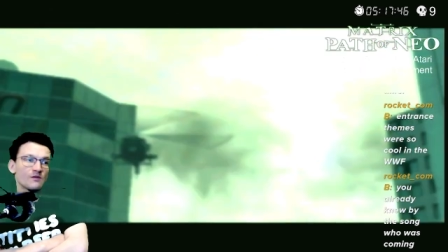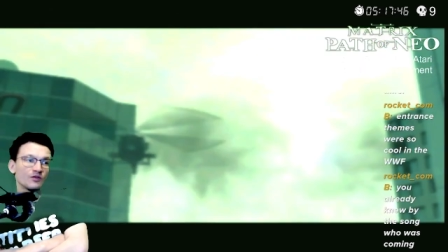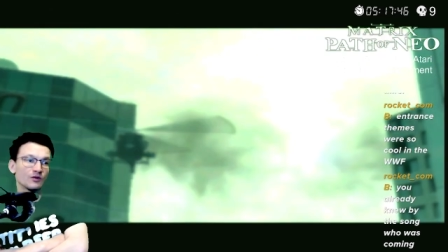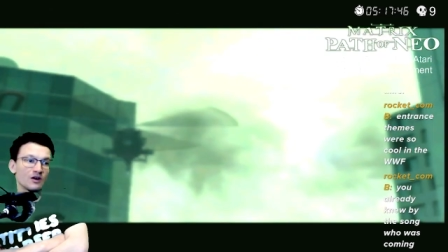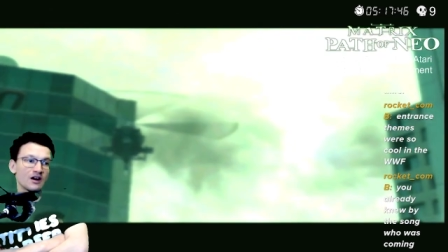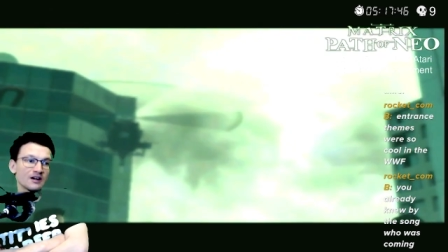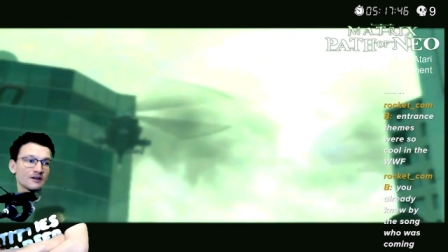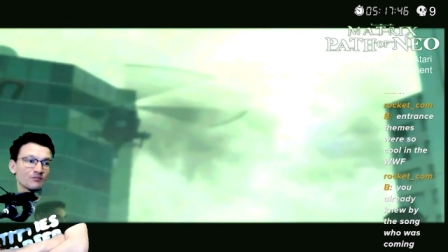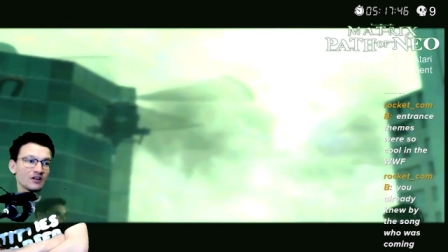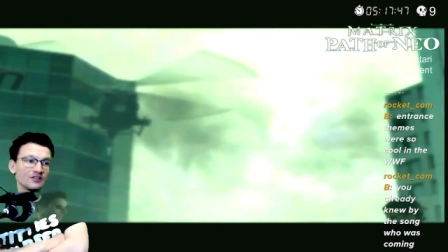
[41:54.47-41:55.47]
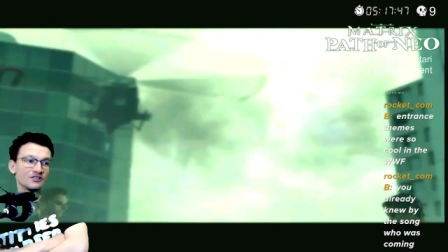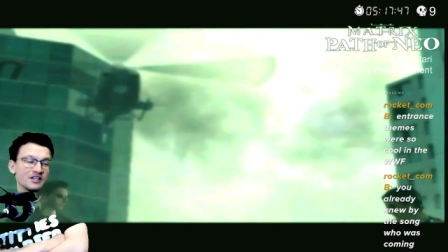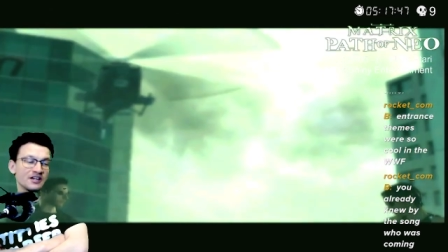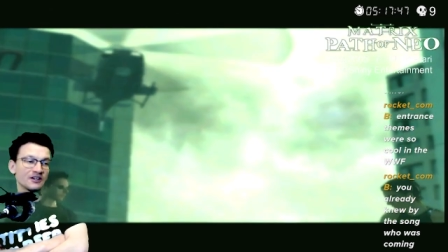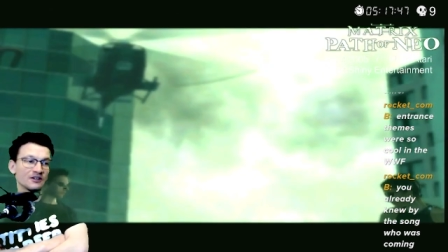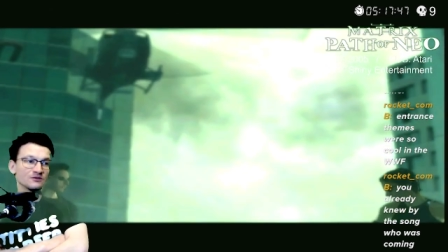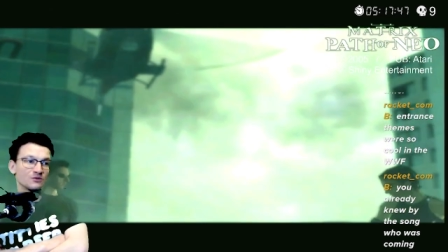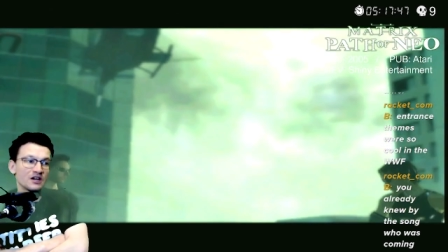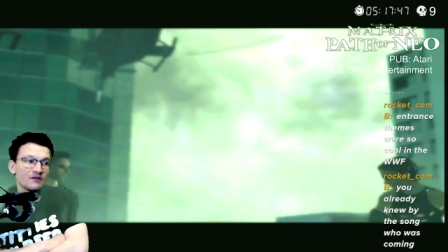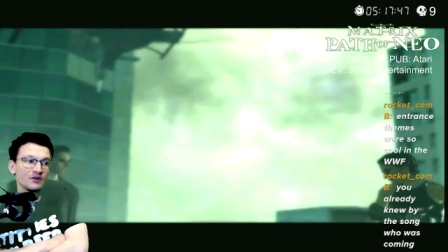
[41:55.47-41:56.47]
The Rock, Undertaker,
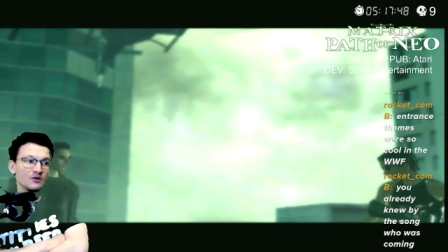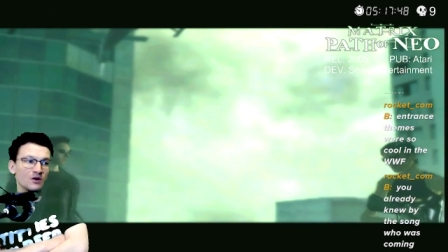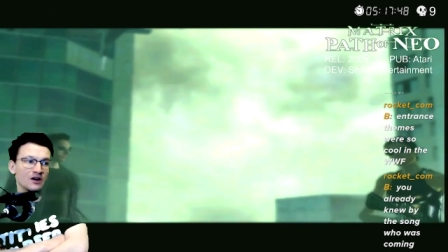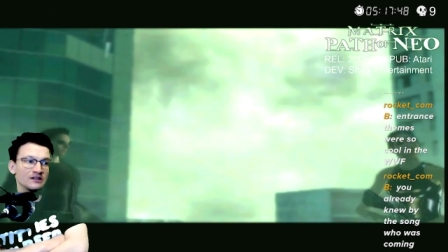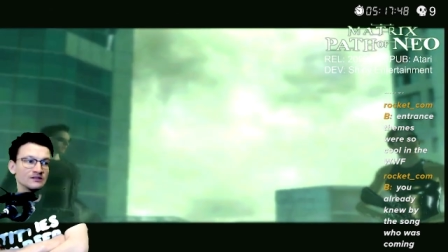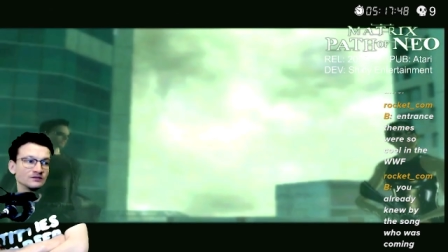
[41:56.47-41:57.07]
whatever you want.